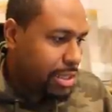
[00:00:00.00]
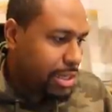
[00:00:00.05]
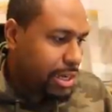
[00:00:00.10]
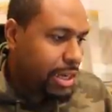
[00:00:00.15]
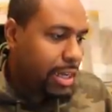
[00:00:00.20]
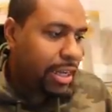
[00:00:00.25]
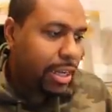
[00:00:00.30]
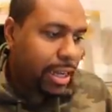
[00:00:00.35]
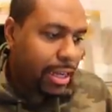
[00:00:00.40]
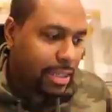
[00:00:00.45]

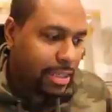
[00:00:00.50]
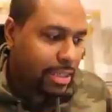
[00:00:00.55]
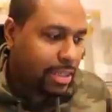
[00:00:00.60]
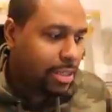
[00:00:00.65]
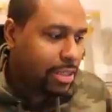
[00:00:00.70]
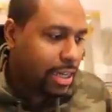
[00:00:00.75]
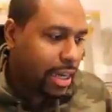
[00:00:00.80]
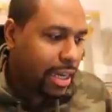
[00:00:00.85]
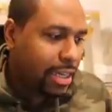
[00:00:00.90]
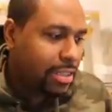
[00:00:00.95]
And that's
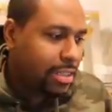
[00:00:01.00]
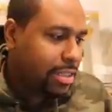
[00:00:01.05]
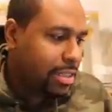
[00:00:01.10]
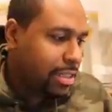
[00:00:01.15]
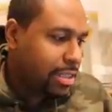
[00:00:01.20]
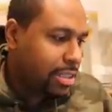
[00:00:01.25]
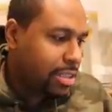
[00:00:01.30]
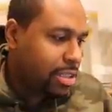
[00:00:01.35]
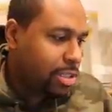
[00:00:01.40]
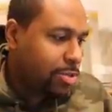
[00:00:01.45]
still
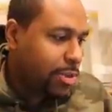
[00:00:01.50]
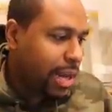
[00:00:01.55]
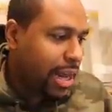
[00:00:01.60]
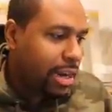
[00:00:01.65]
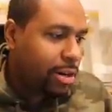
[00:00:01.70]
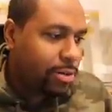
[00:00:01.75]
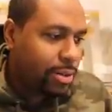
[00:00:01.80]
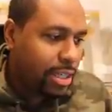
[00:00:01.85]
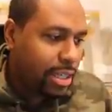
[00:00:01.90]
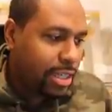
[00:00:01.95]
8-cylinders, but I
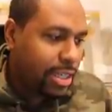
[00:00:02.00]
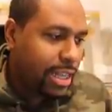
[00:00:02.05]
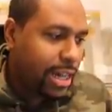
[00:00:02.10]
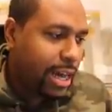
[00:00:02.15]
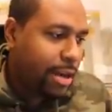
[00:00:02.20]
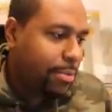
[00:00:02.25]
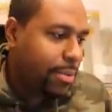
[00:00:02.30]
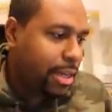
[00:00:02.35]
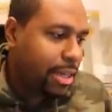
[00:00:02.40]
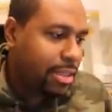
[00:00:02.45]
don't need
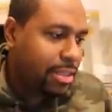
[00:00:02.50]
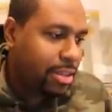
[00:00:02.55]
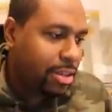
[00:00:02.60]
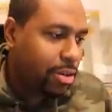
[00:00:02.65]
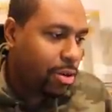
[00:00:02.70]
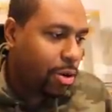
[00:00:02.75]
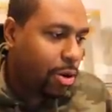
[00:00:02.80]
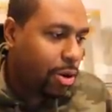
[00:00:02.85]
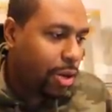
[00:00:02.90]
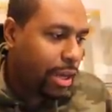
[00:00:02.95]
that because
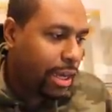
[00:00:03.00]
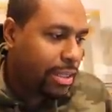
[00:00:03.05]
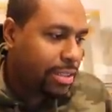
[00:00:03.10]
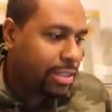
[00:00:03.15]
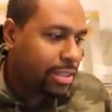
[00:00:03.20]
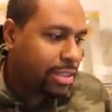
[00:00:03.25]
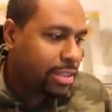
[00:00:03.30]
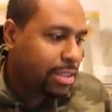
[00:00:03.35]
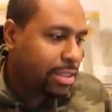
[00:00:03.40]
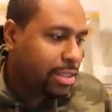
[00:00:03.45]
they're all
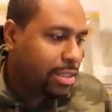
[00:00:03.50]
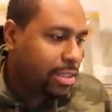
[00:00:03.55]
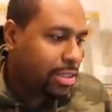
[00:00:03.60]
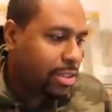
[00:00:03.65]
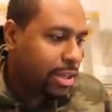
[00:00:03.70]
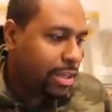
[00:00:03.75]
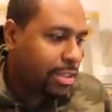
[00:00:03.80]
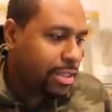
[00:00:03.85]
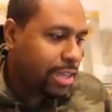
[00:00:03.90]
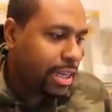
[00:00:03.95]
8-cylinders.
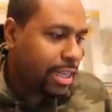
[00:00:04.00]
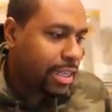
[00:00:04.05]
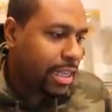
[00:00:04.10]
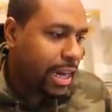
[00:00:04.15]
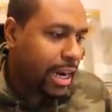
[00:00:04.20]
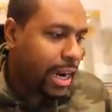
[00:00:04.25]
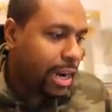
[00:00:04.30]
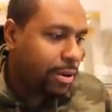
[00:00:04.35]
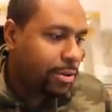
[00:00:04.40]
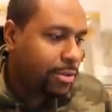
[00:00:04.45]
So I'll take
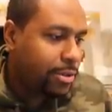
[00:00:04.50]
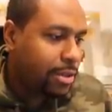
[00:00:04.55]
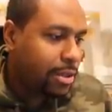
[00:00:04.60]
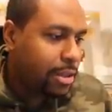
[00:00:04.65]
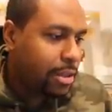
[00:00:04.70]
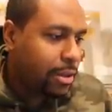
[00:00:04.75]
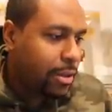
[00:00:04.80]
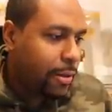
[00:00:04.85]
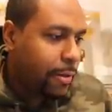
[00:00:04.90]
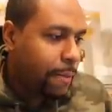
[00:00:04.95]
that out.
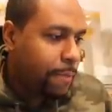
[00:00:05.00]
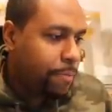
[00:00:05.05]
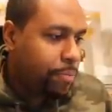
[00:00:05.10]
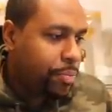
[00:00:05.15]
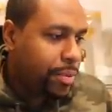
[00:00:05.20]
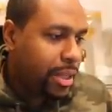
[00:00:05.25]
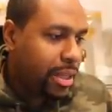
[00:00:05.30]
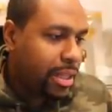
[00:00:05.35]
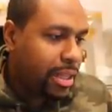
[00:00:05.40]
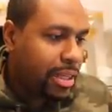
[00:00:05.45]

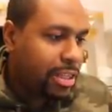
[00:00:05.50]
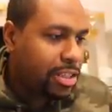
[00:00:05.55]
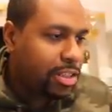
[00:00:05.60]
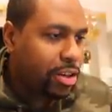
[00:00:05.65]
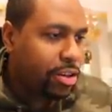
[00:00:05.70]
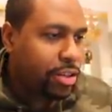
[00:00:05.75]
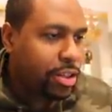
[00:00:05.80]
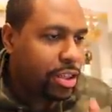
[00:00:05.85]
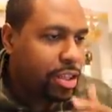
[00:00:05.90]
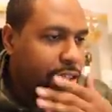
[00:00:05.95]
And let's
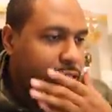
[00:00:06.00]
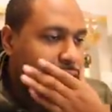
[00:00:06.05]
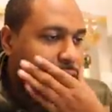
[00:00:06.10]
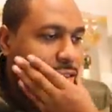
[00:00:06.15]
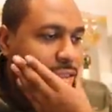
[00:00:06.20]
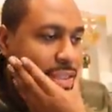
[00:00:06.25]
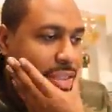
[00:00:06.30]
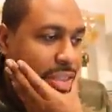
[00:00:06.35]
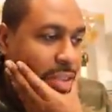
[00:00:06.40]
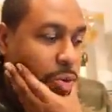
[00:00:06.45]
search.
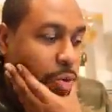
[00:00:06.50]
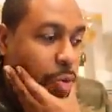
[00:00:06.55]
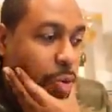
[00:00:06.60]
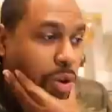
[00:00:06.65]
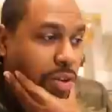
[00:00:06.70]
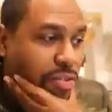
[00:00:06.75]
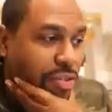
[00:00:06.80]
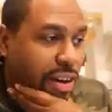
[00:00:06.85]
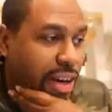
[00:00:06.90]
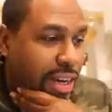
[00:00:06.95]
Let's see what
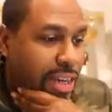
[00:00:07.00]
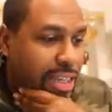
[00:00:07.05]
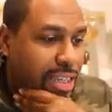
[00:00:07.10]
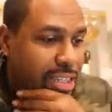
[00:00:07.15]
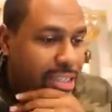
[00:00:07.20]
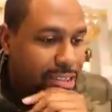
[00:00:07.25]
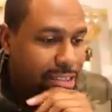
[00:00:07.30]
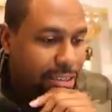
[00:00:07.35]
we find.